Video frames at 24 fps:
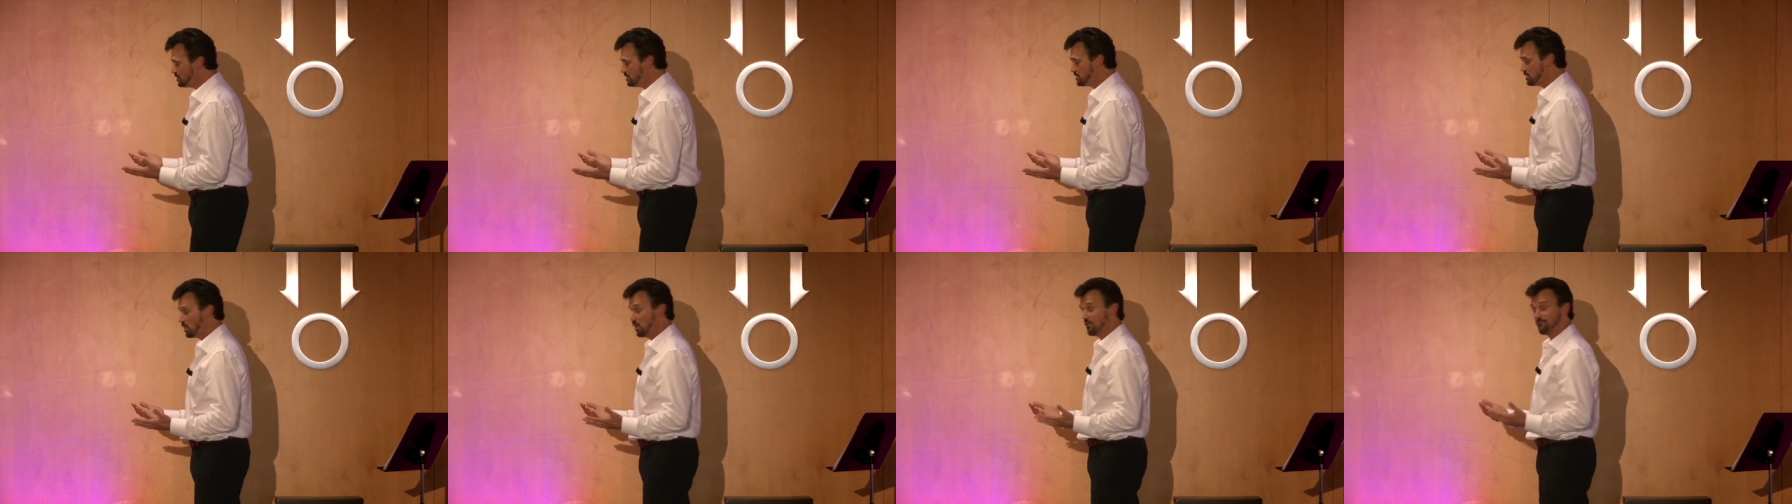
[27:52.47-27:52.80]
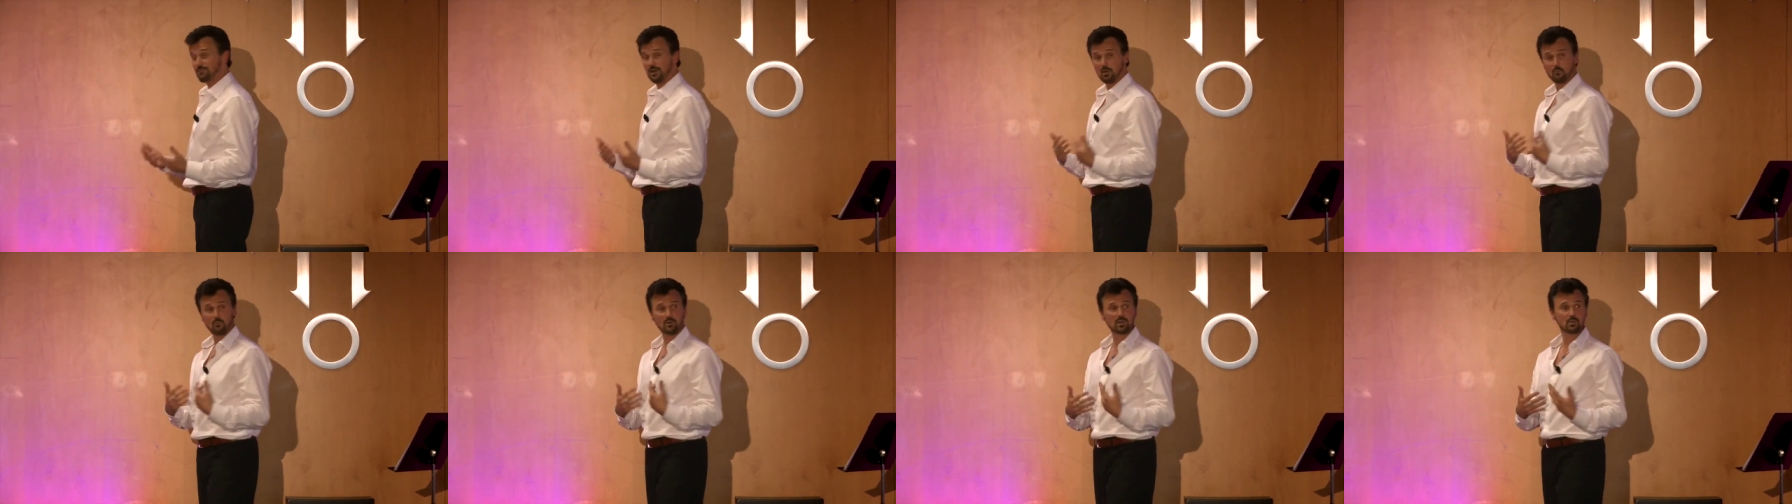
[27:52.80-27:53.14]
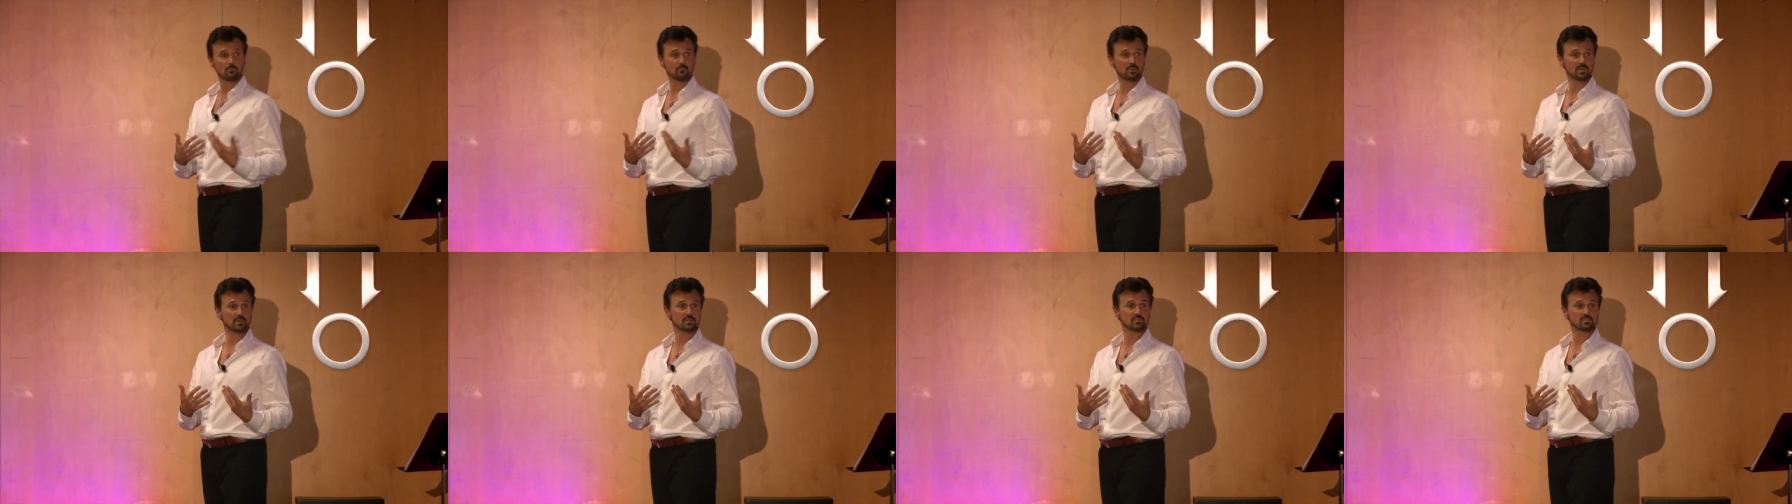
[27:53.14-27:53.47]
So if I want
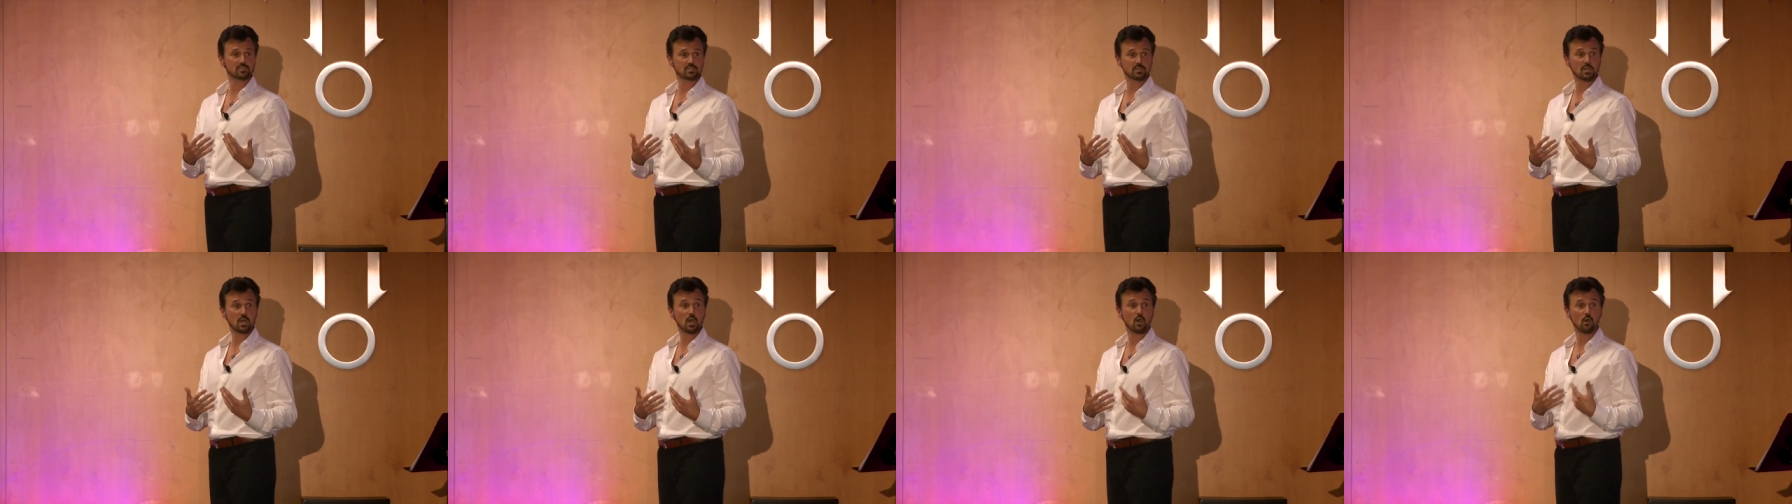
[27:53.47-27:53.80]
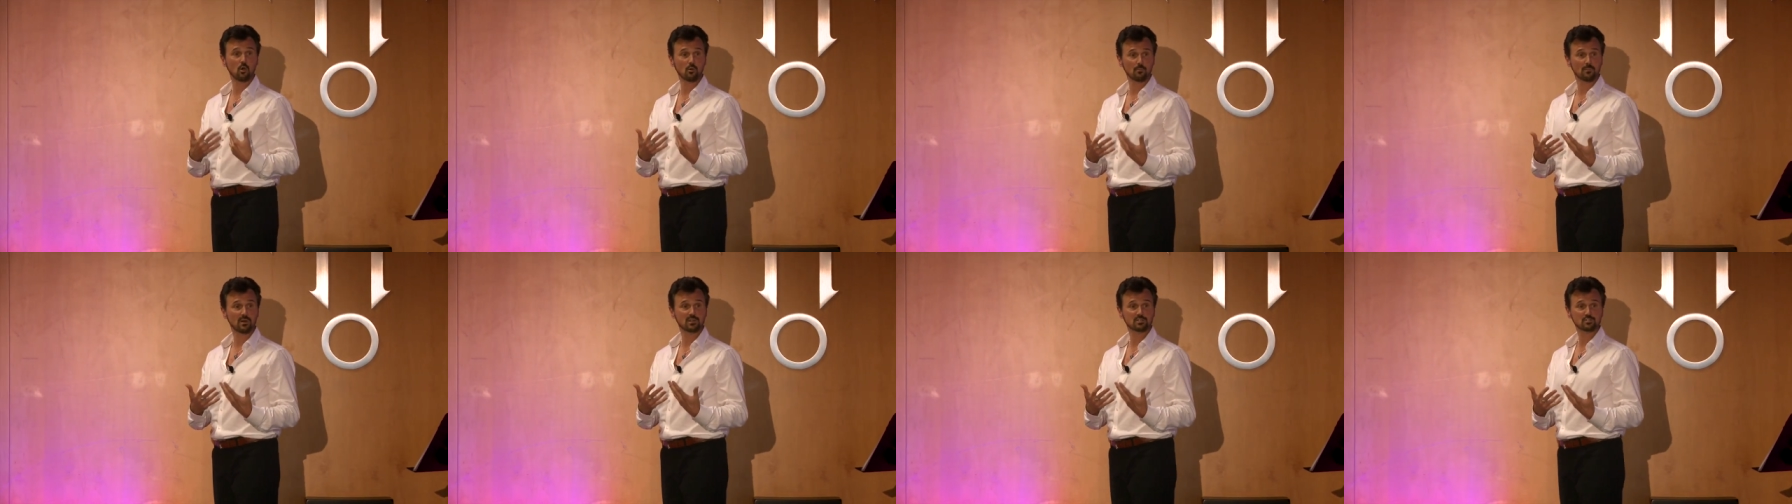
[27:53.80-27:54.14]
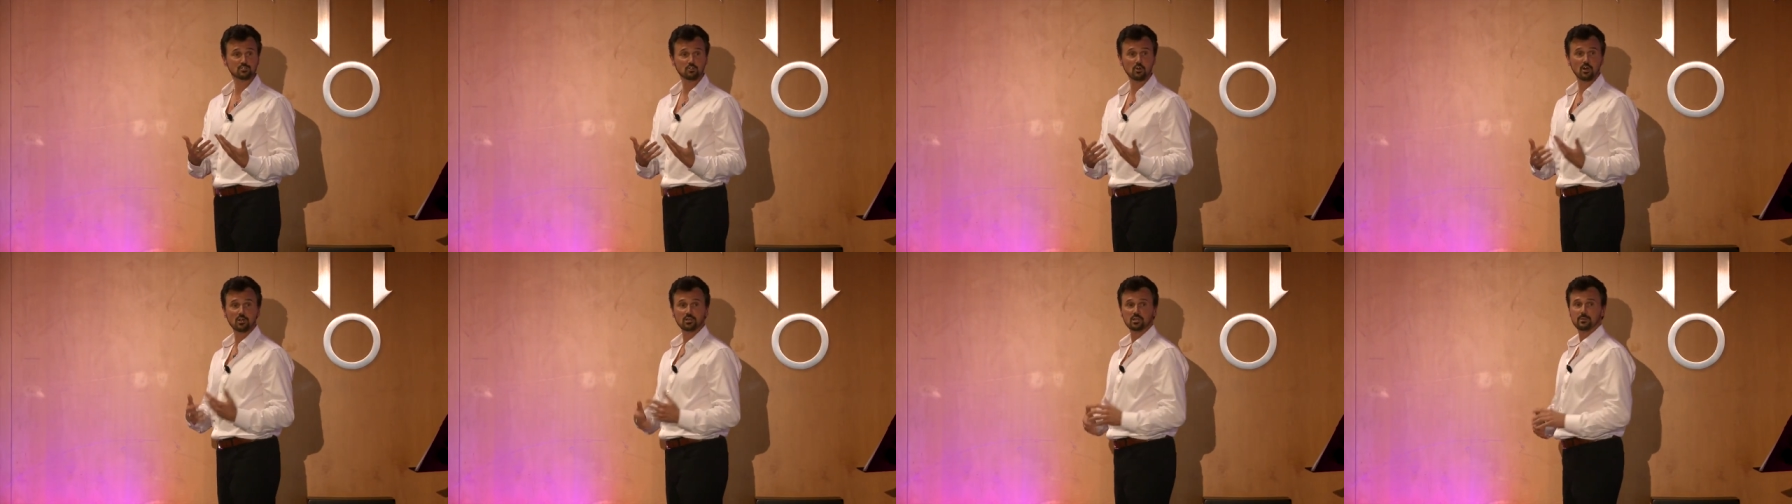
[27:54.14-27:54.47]
to be a CEO, am I
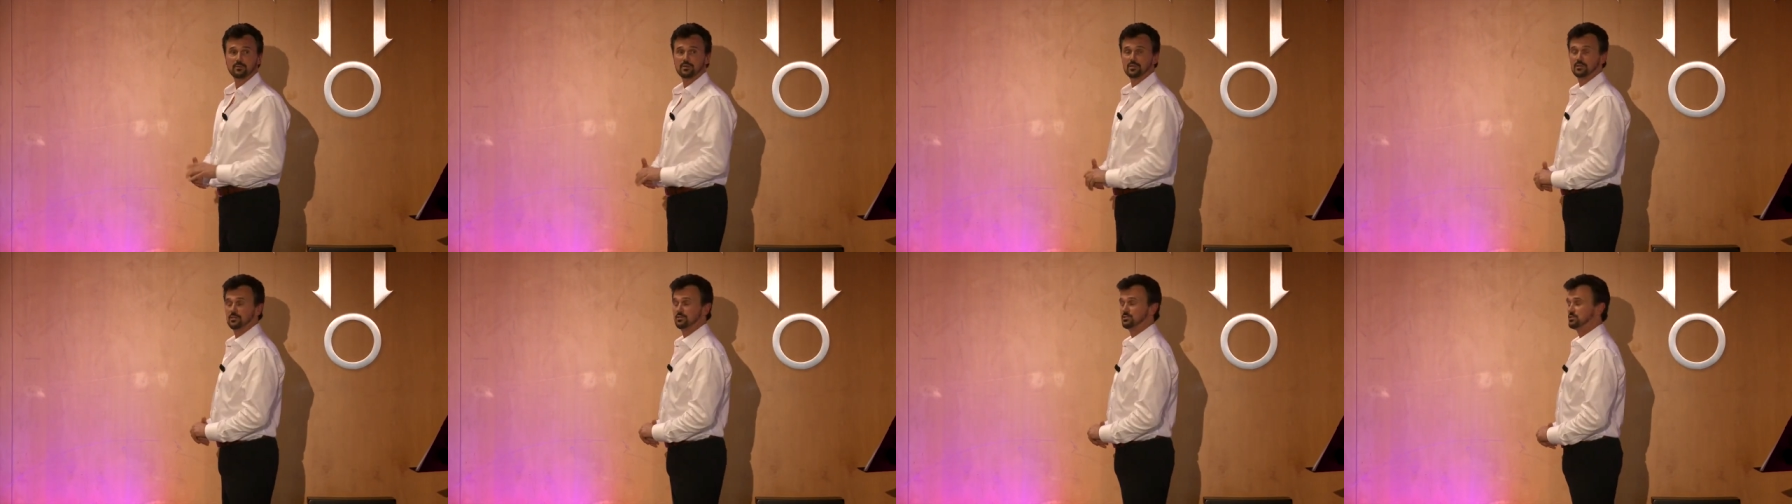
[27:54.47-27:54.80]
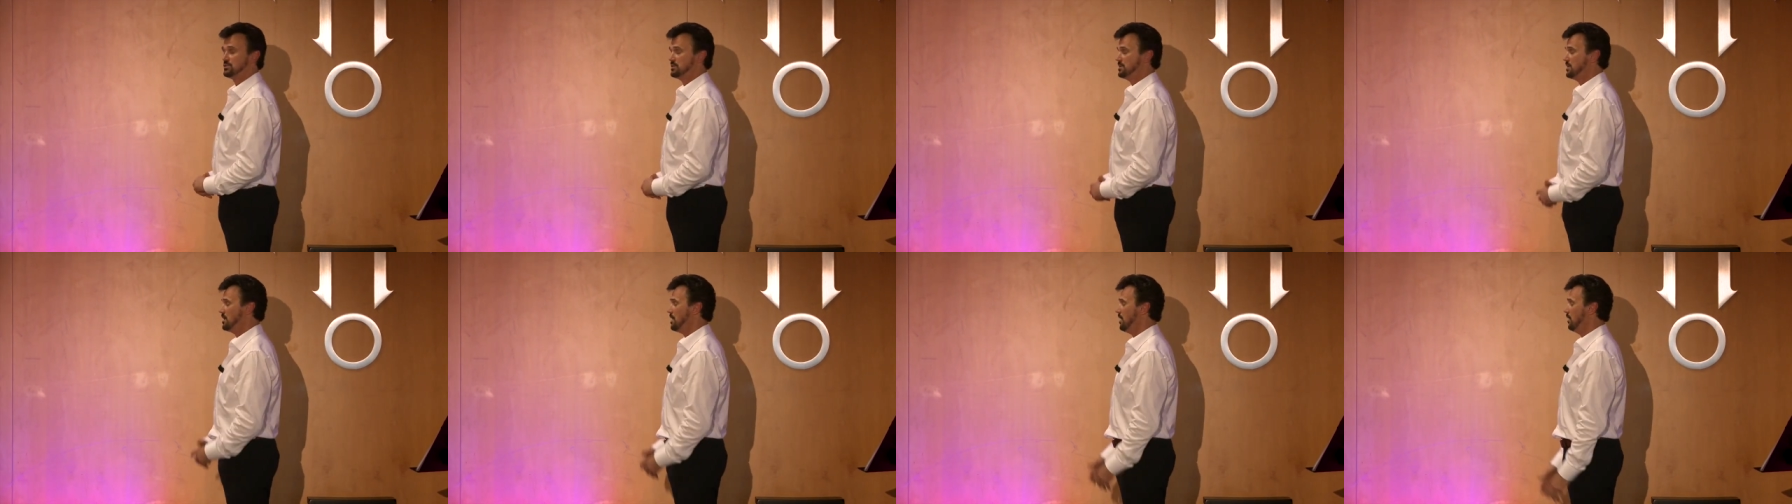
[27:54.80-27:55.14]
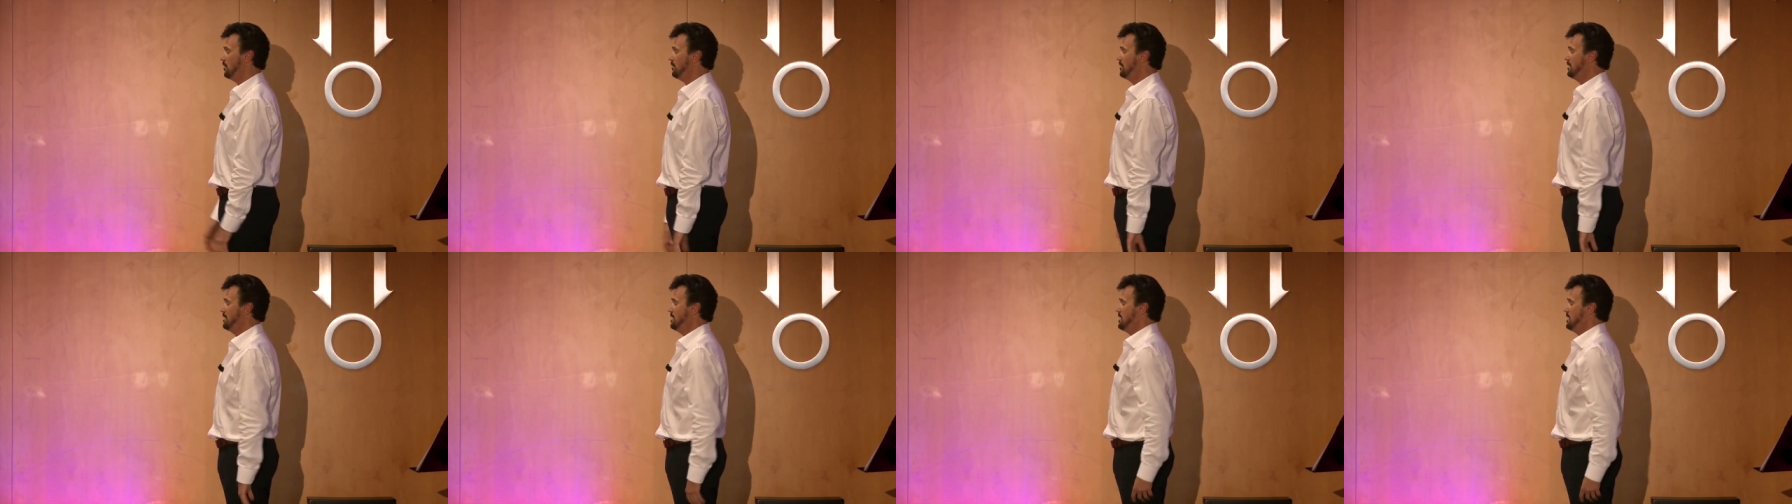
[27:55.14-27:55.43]
strong to be in a CEO?